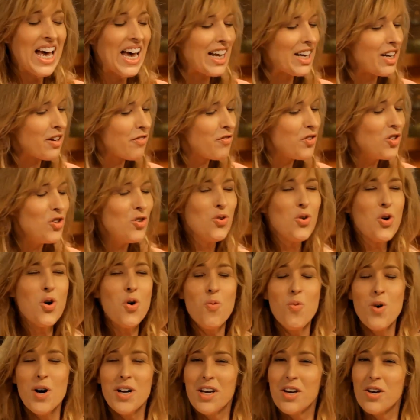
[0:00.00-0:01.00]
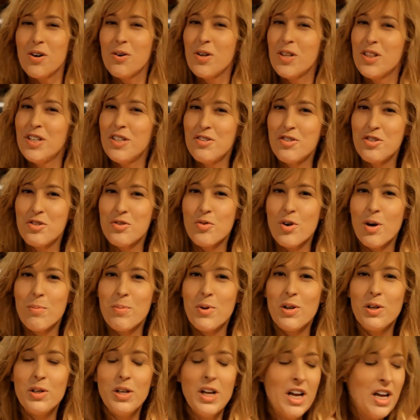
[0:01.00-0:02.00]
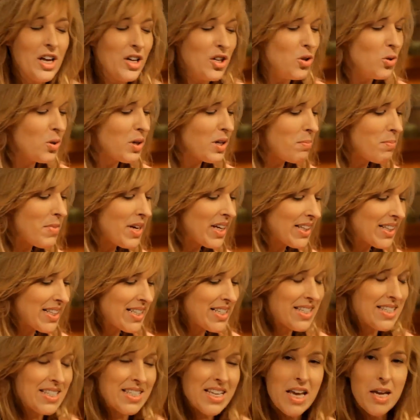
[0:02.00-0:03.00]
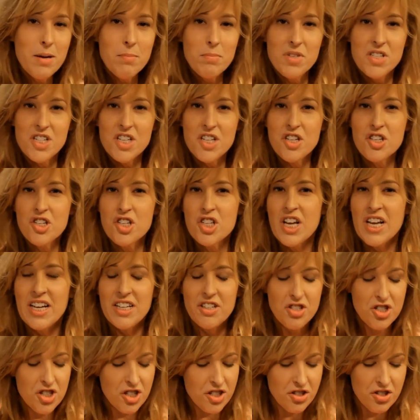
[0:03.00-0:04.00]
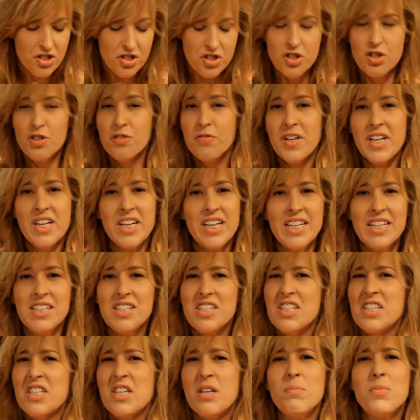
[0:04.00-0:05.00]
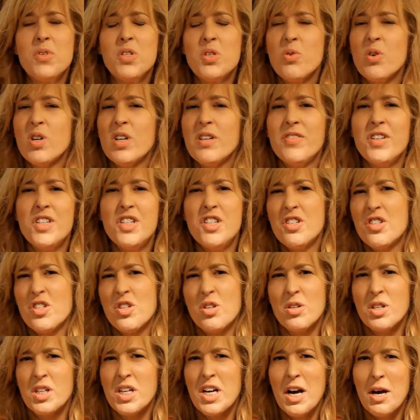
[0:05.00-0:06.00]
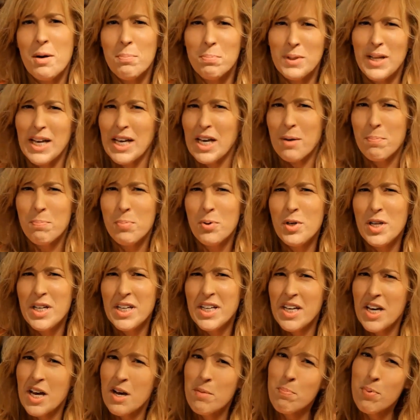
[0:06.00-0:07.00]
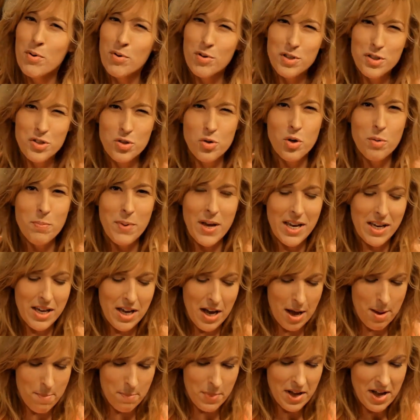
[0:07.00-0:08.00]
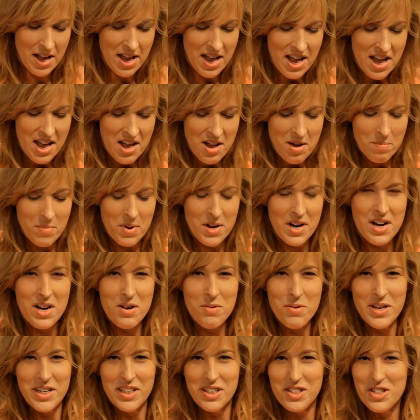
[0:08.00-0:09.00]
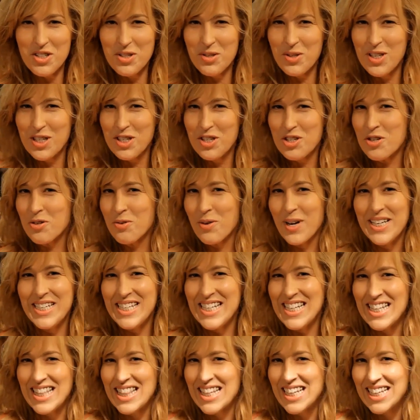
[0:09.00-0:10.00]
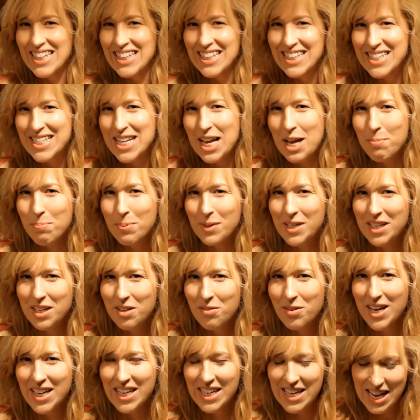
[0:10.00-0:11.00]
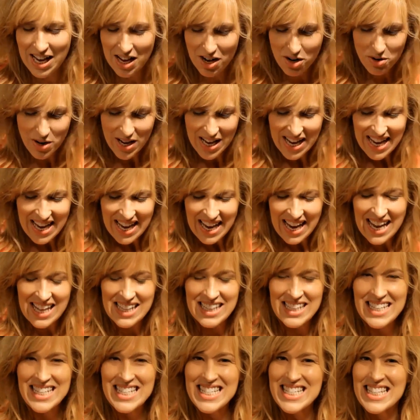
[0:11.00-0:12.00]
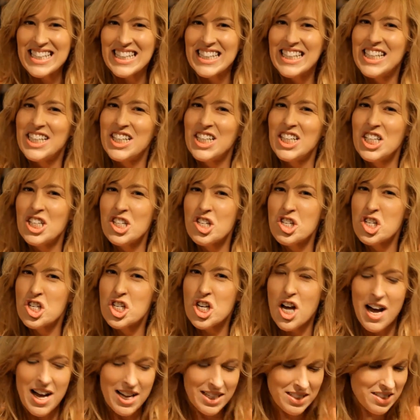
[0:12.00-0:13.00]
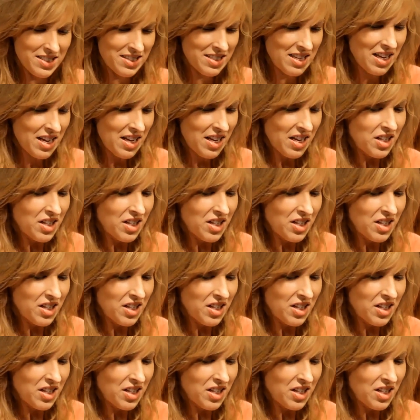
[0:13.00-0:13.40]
And if you don't want to go to this trouble, you can make this same dish and just serve it in some sort of a dessert cup, like a pudding cup or a sorbet cup. But I want to do the trendy thing that's happening right now and these little shots.